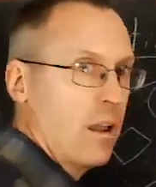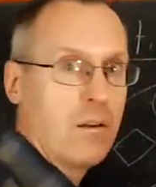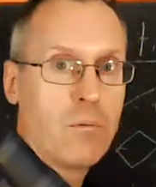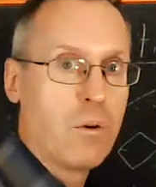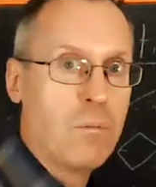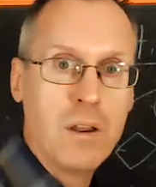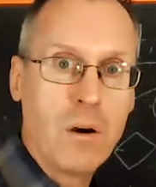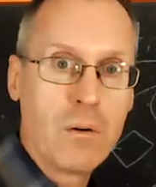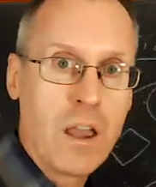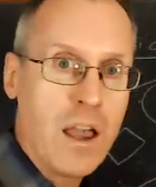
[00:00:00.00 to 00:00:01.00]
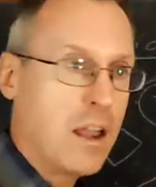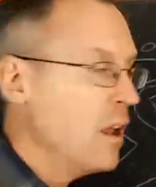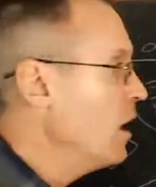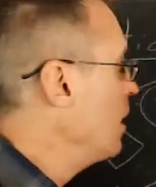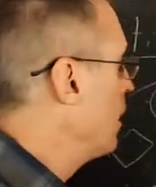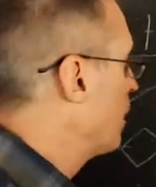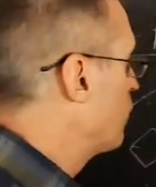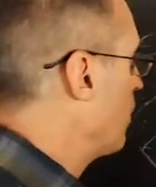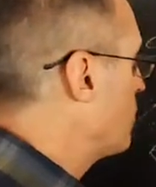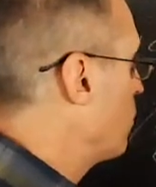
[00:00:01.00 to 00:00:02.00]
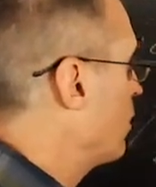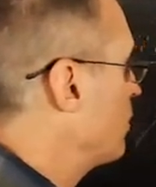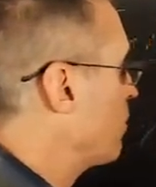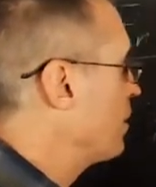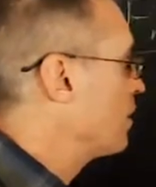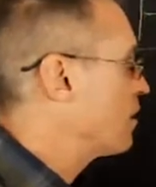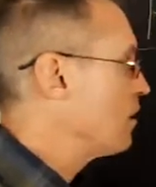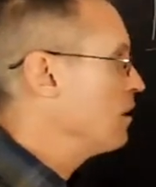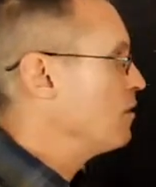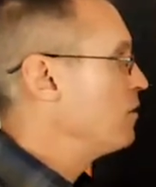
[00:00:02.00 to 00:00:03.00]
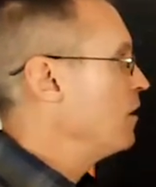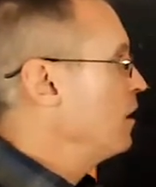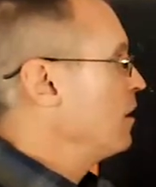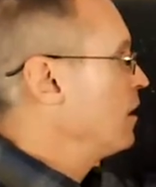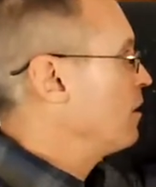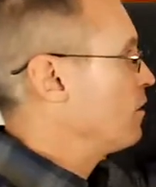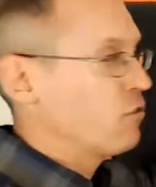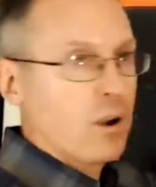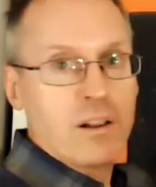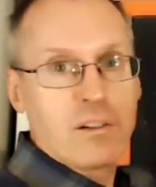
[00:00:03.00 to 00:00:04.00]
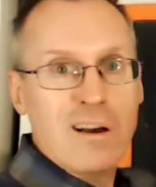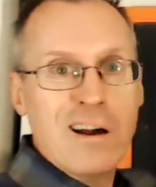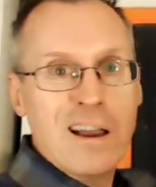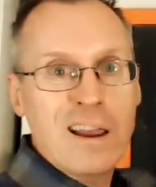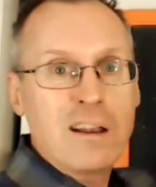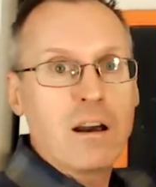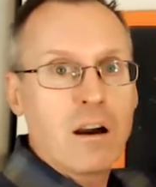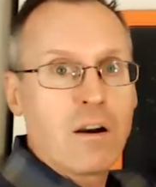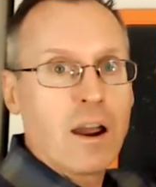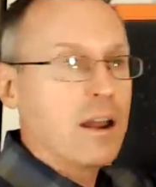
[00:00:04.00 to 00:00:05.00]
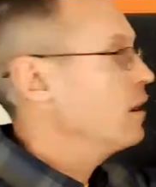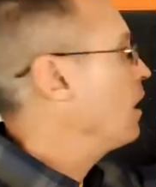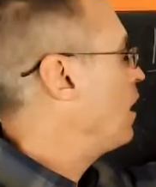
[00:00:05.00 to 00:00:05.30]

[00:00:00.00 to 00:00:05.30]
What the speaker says: would be okay, except that when you're in the curve in a straight line, all right,